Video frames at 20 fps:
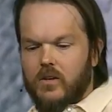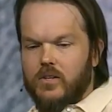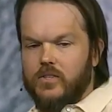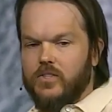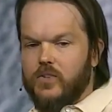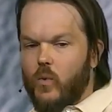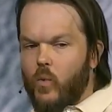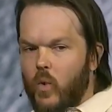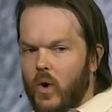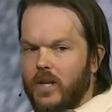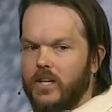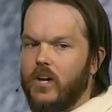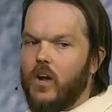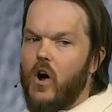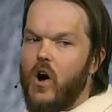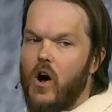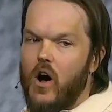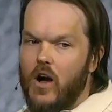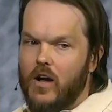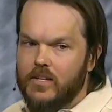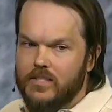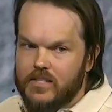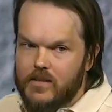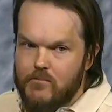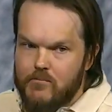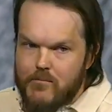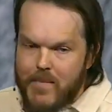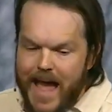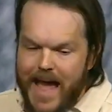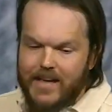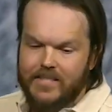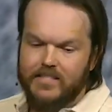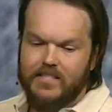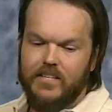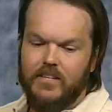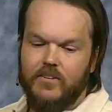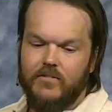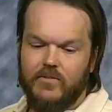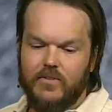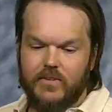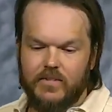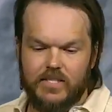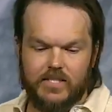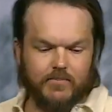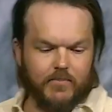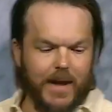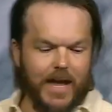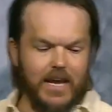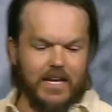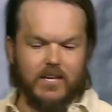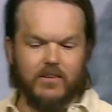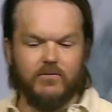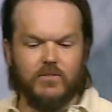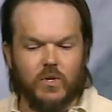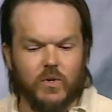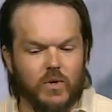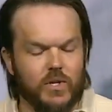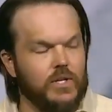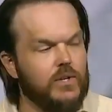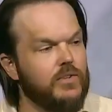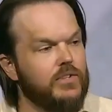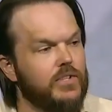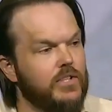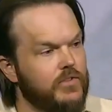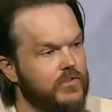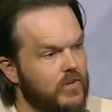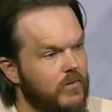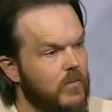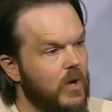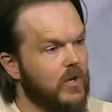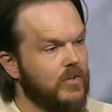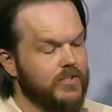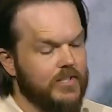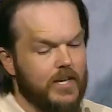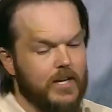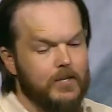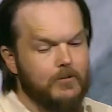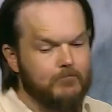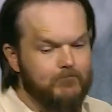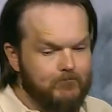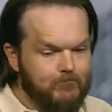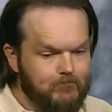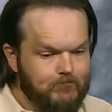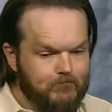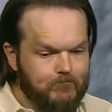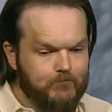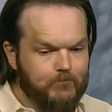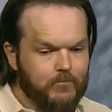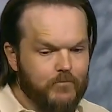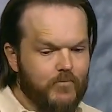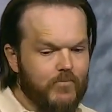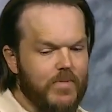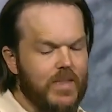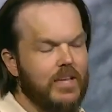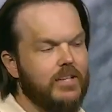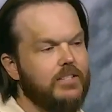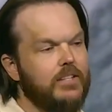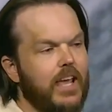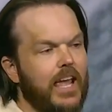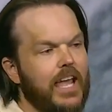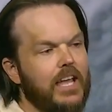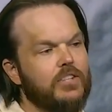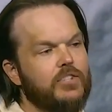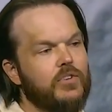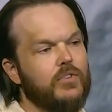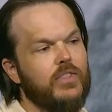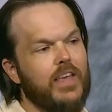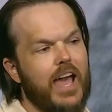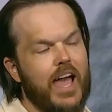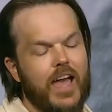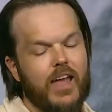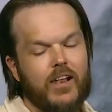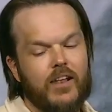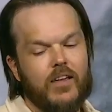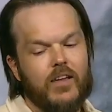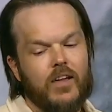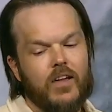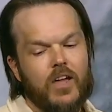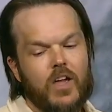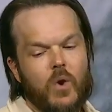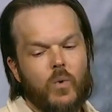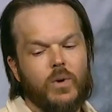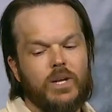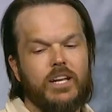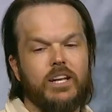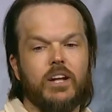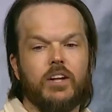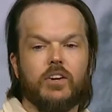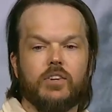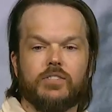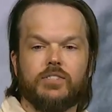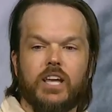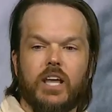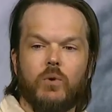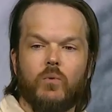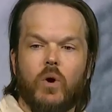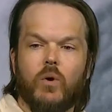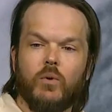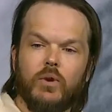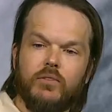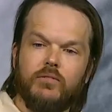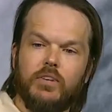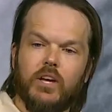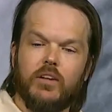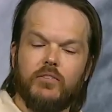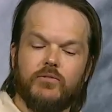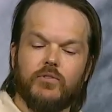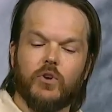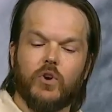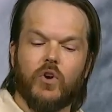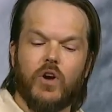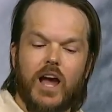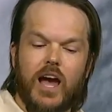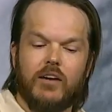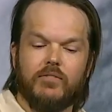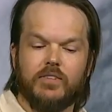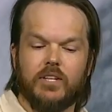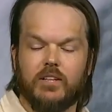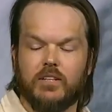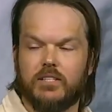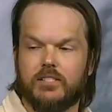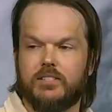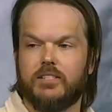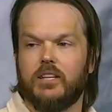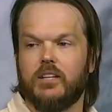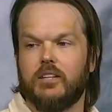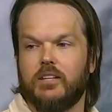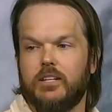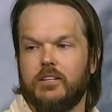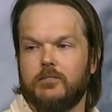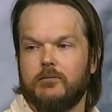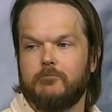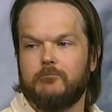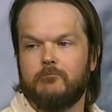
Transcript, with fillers: So what caused the massive spike in viewer usage from Jose? To answer that, we need to understand what we've done for craft holistically.